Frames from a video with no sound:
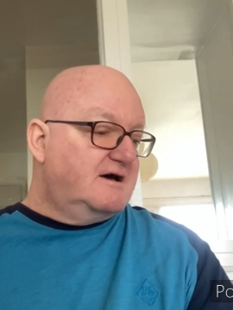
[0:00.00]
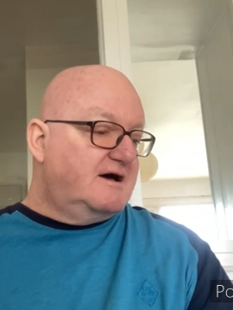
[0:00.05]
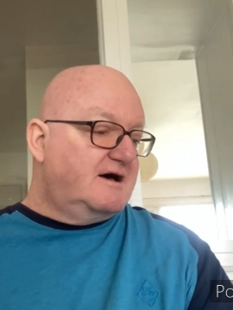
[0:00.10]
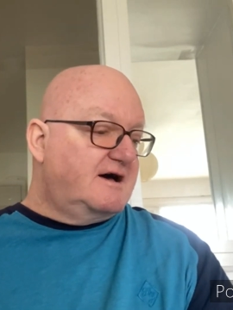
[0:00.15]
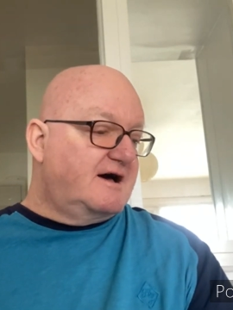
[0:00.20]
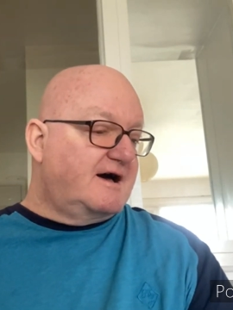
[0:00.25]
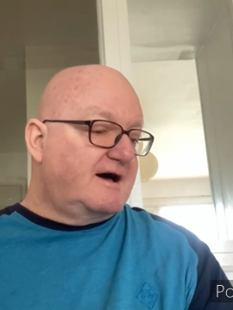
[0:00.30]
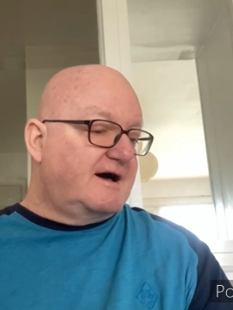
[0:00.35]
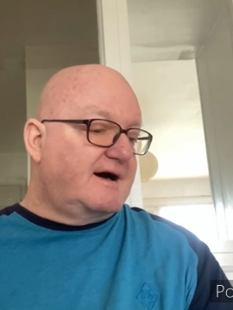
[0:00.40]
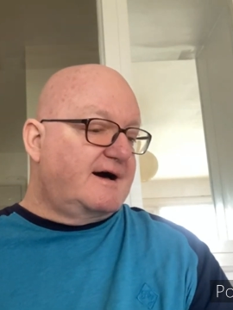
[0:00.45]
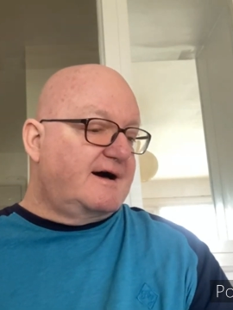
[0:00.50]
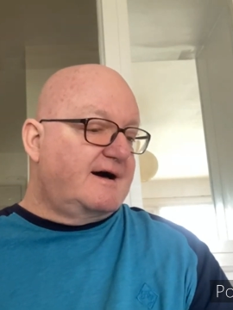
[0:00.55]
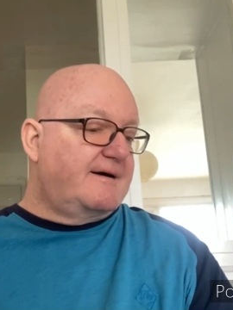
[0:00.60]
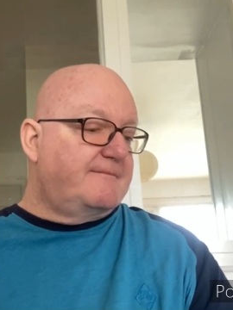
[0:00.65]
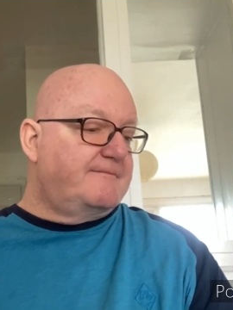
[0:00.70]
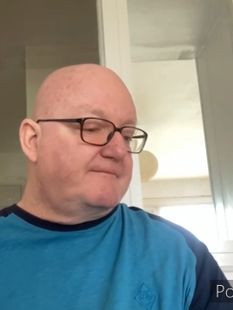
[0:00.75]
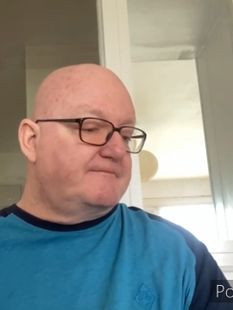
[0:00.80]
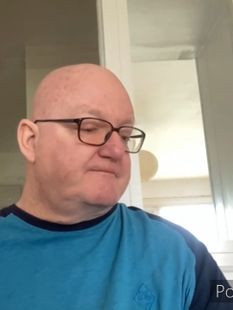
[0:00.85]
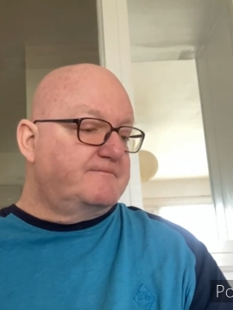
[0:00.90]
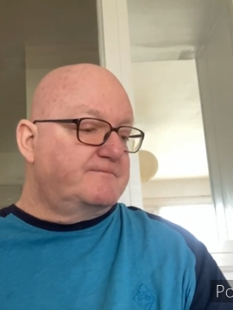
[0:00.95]

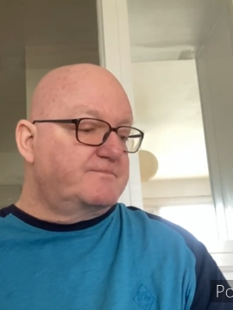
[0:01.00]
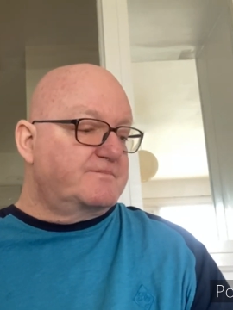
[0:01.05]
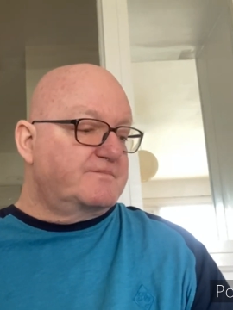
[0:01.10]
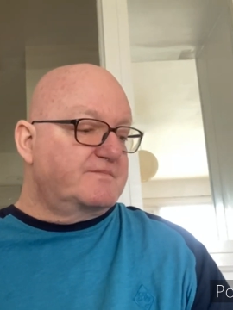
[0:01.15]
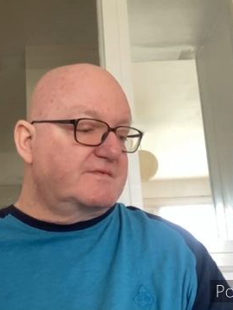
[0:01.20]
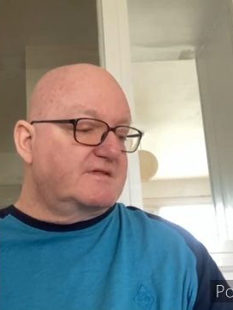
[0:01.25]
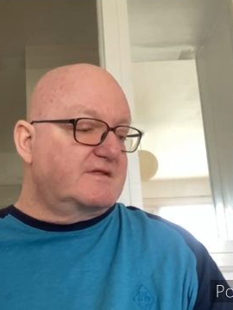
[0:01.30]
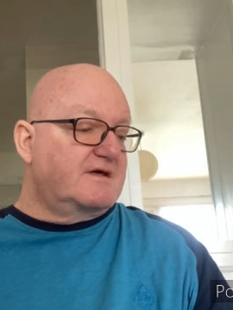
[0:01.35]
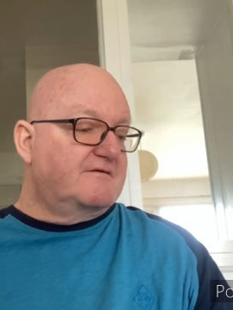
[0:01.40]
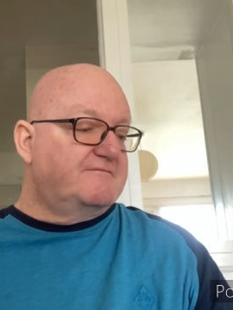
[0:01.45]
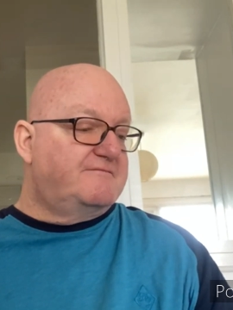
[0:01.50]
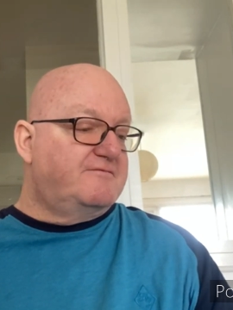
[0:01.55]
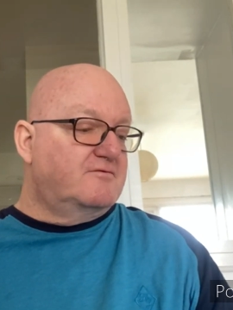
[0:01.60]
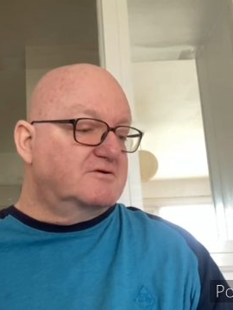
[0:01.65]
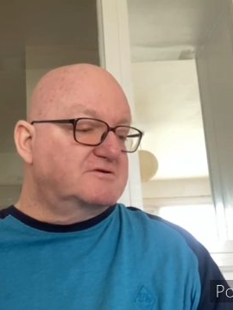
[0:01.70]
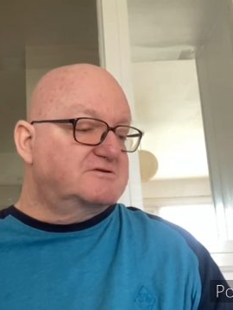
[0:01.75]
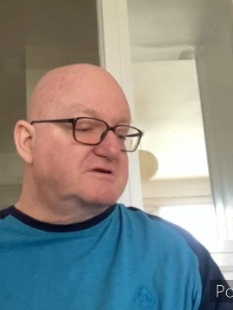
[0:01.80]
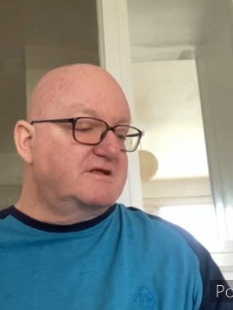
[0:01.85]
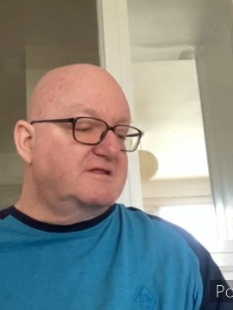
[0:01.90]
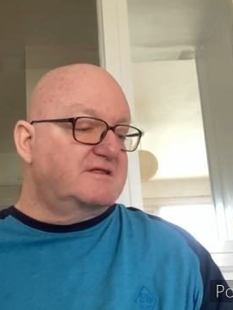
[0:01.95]

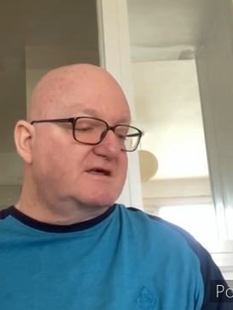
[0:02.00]
Unfortunately,